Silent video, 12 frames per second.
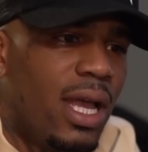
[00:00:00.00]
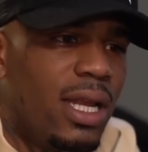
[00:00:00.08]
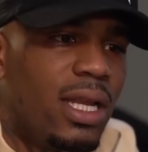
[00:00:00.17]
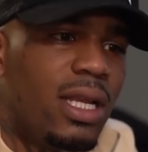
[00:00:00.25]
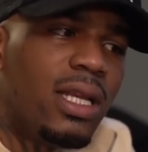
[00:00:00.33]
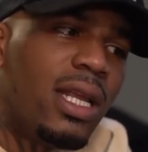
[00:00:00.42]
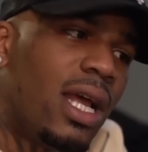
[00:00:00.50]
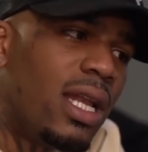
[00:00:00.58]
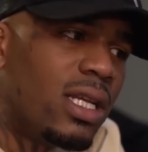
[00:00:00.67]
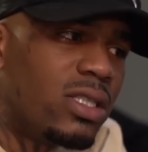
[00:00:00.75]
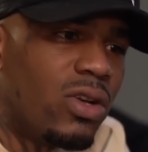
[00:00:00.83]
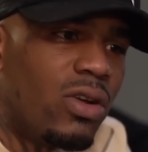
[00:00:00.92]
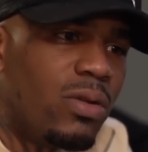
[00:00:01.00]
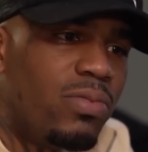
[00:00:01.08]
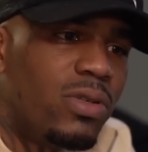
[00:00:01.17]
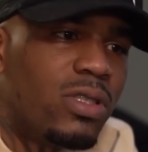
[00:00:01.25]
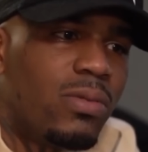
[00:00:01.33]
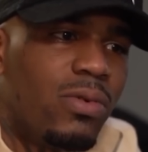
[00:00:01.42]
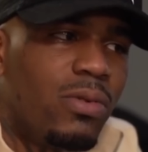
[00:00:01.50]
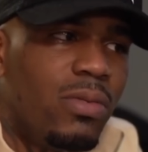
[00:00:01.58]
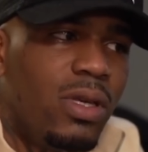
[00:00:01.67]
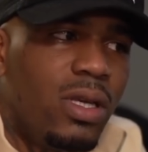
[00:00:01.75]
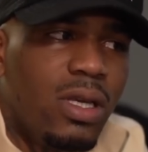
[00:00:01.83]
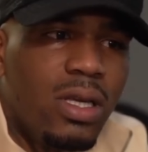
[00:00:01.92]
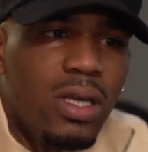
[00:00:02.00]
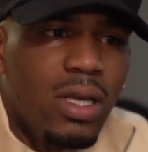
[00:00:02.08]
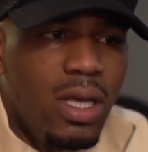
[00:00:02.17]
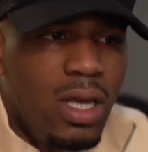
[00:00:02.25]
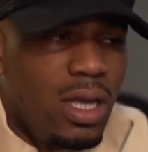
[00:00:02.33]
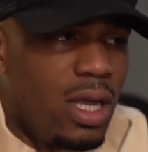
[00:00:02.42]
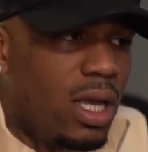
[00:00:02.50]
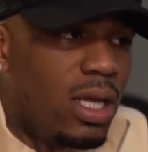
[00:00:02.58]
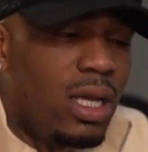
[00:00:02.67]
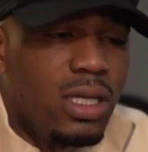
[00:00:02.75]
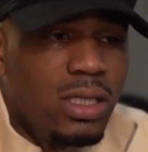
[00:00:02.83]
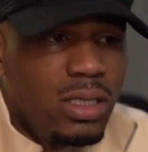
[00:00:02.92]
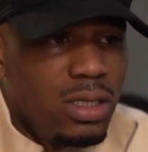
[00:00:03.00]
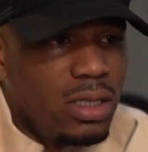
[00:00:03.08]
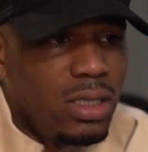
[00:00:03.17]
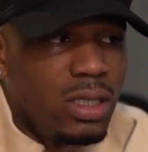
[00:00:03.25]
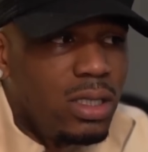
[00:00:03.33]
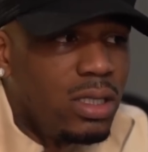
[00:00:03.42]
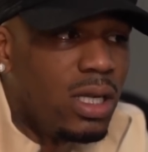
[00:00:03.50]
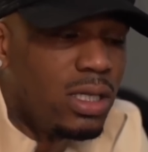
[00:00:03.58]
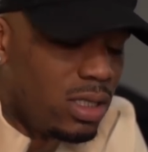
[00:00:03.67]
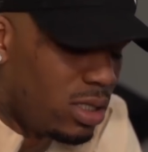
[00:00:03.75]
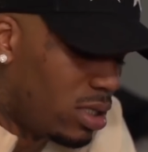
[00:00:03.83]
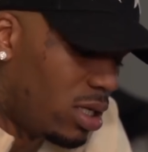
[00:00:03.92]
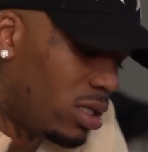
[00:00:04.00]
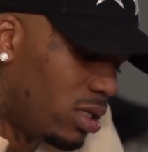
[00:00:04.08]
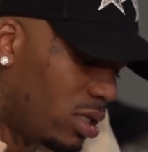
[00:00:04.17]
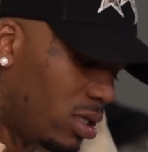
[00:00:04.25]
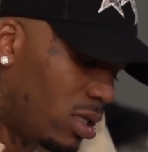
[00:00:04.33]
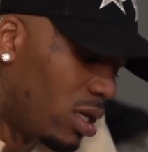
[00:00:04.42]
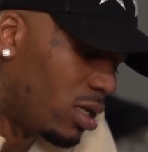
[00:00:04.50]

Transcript: at the end of the day, I let Shorty push up on me. And I guess that's it. That's just,